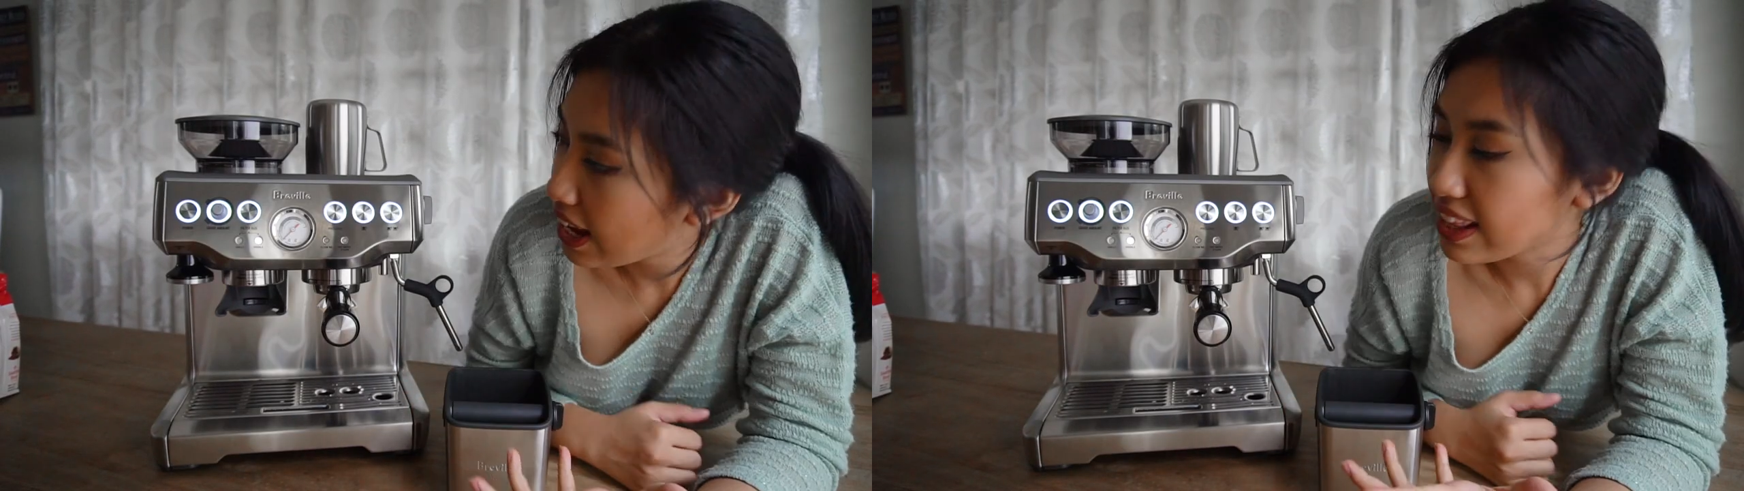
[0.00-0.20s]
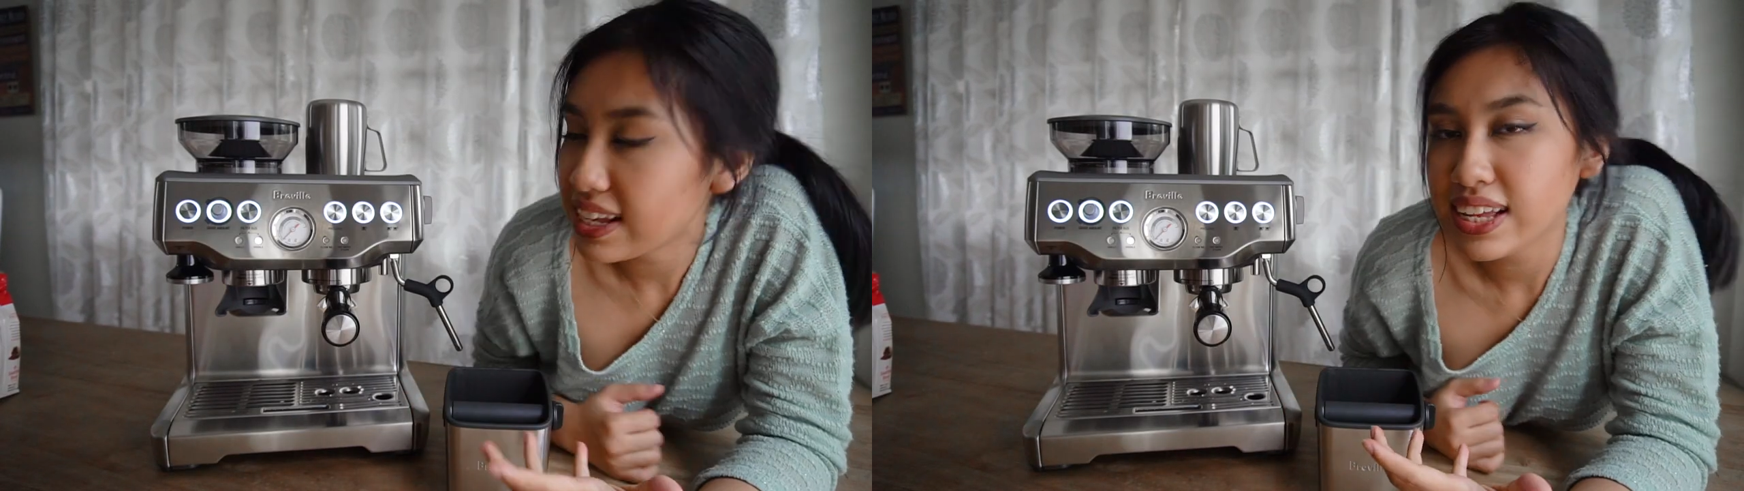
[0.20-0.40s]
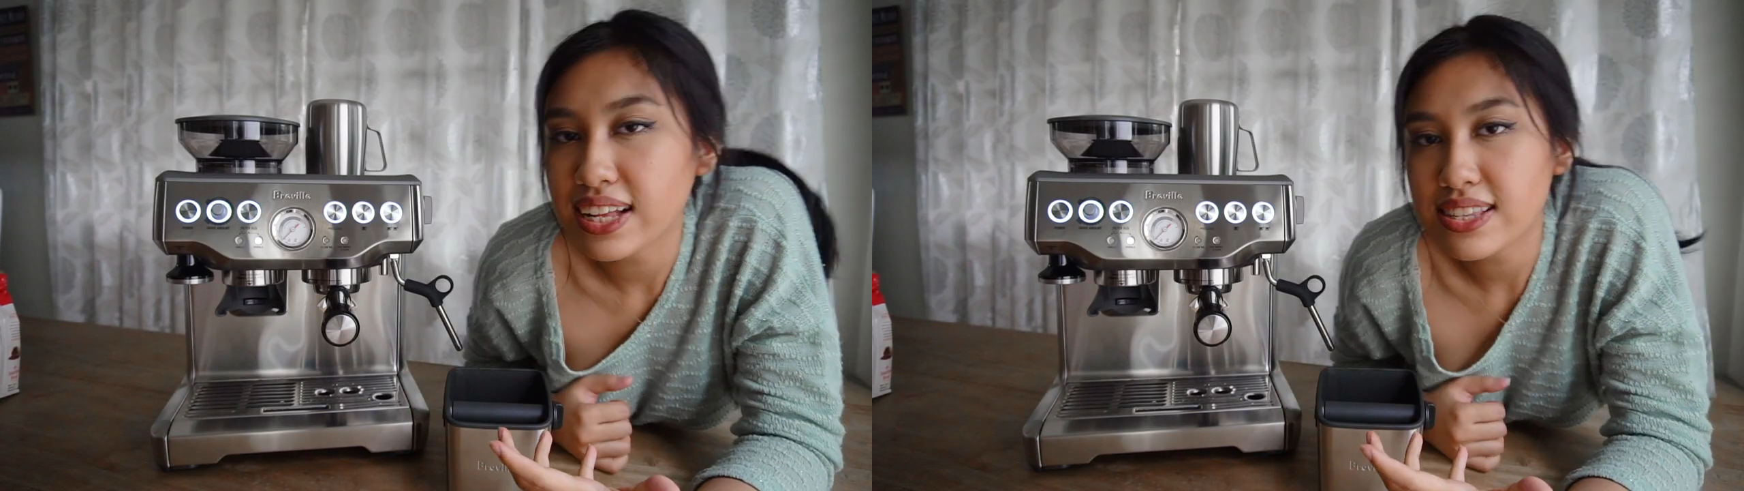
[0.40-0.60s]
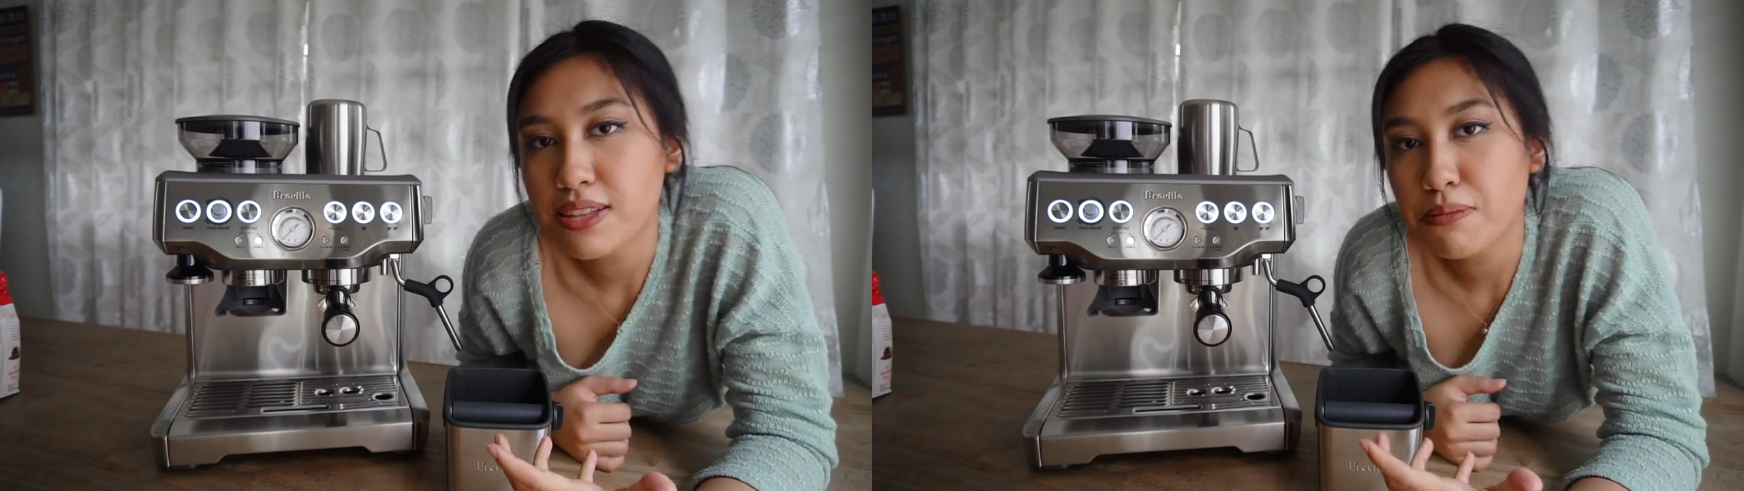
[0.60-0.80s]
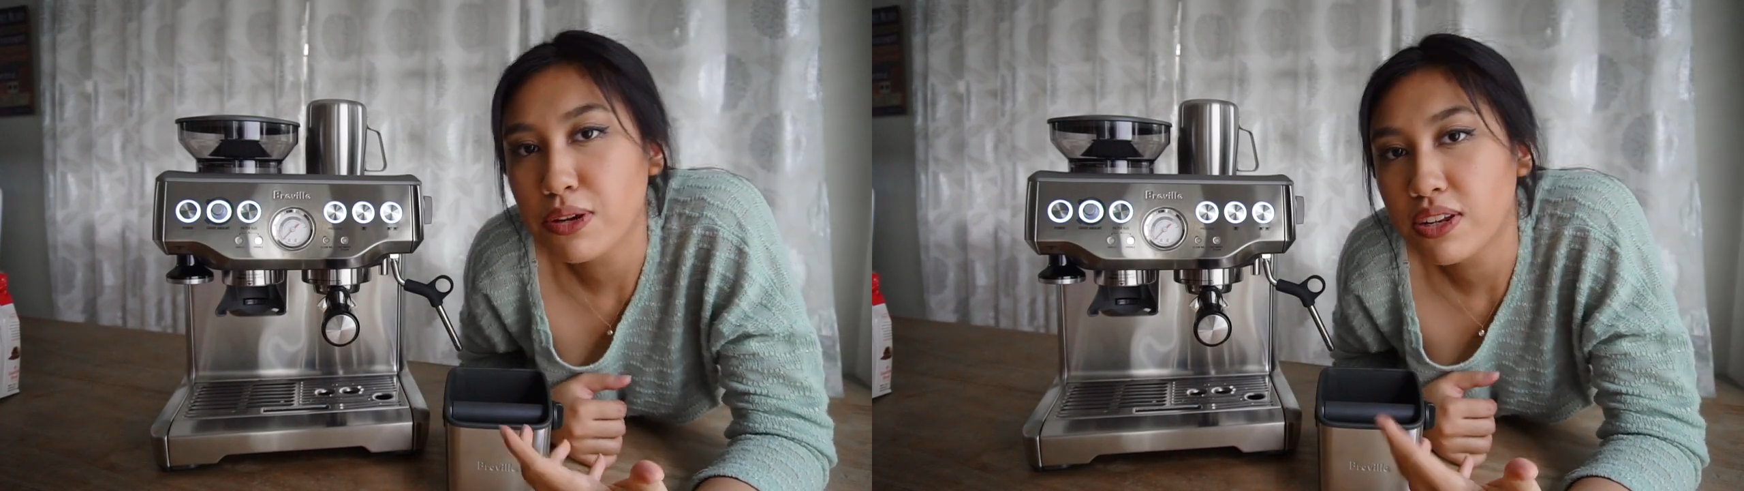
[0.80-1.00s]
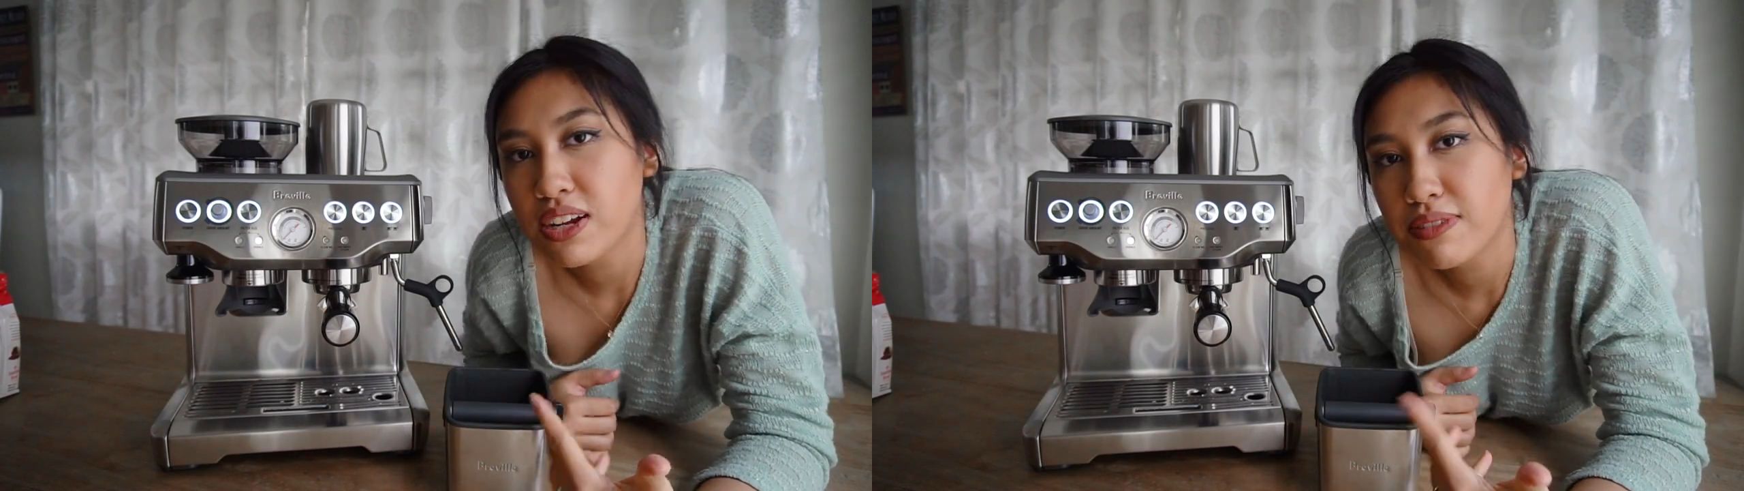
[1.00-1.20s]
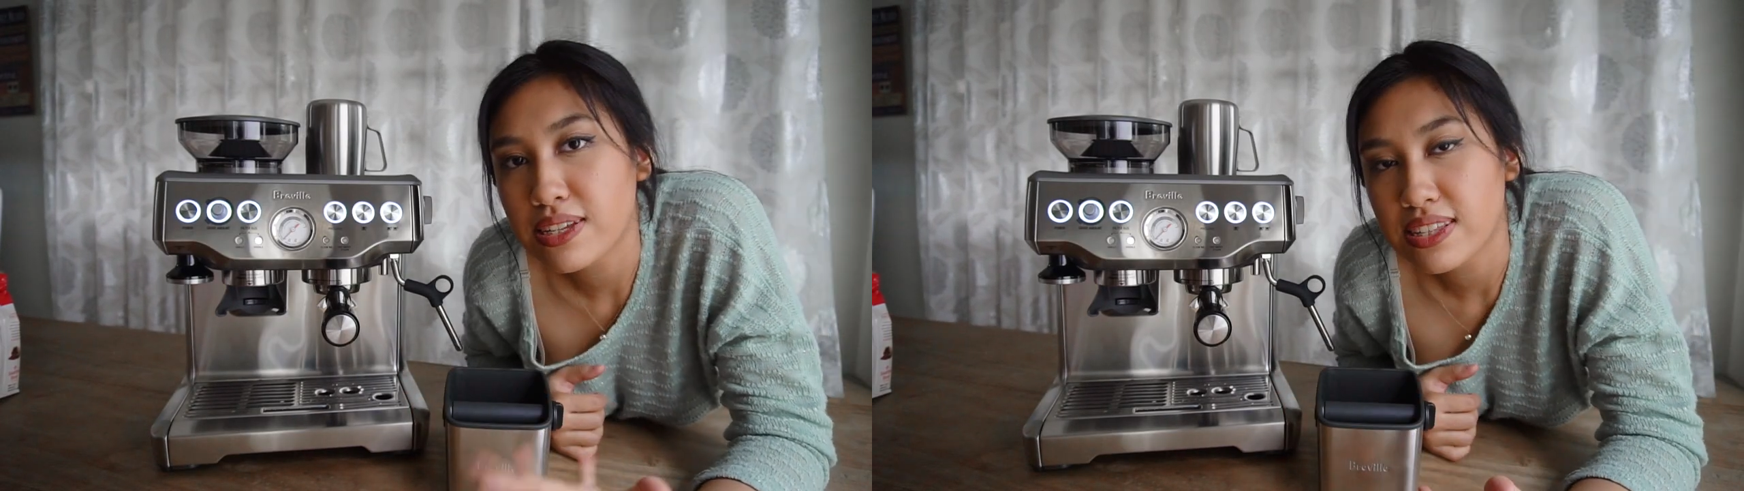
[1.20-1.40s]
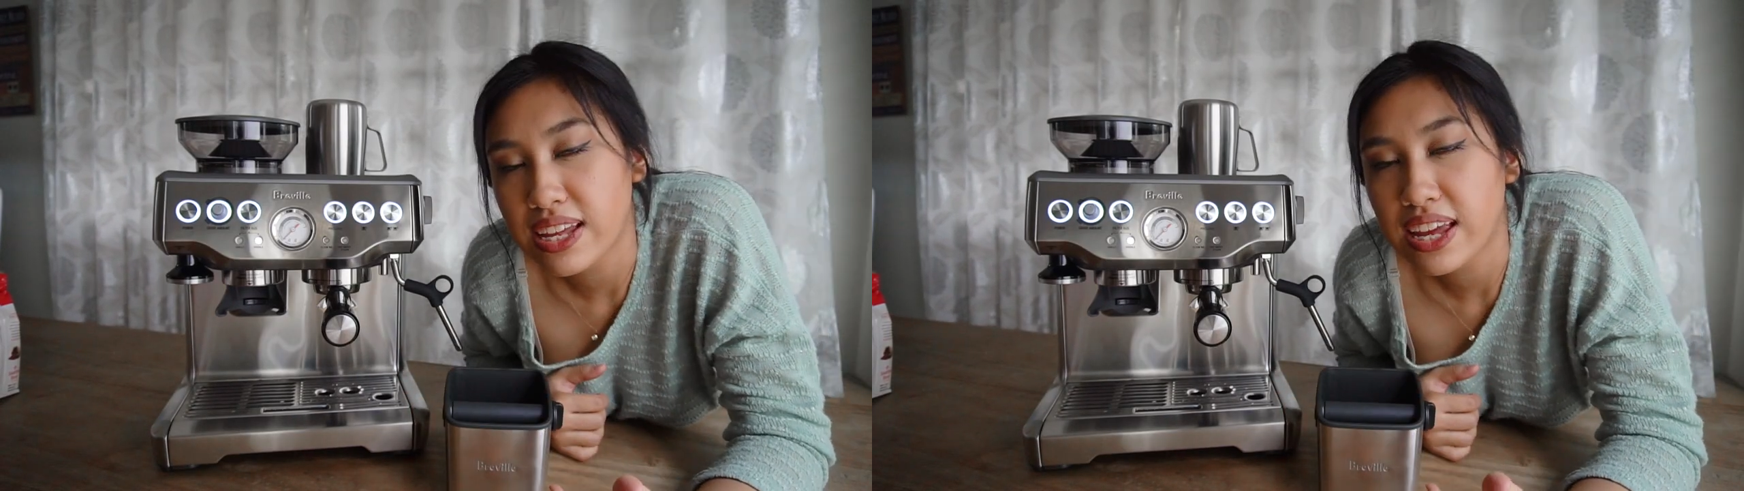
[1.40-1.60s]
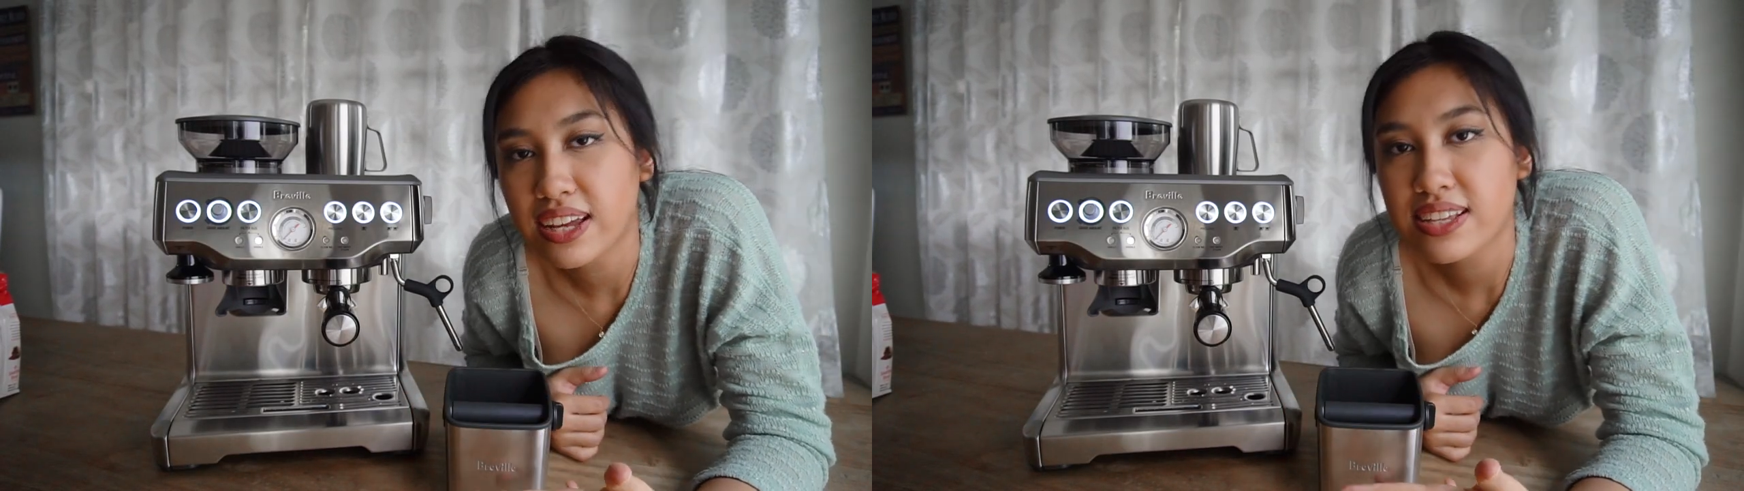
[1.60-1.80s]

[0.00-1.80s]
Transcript: I think that's the beauty of this thing,